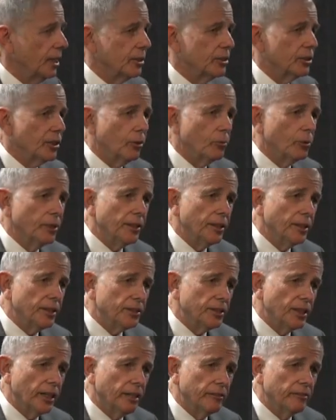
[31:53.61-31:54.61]
So we
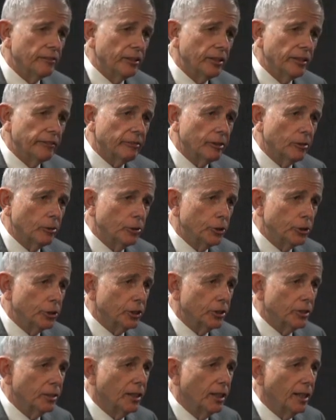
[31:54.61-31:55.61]
need to have an
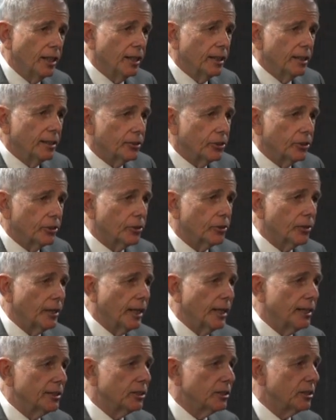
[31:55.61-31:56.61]
evolution to
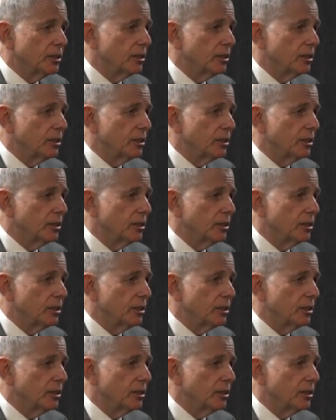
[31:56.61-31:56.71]
create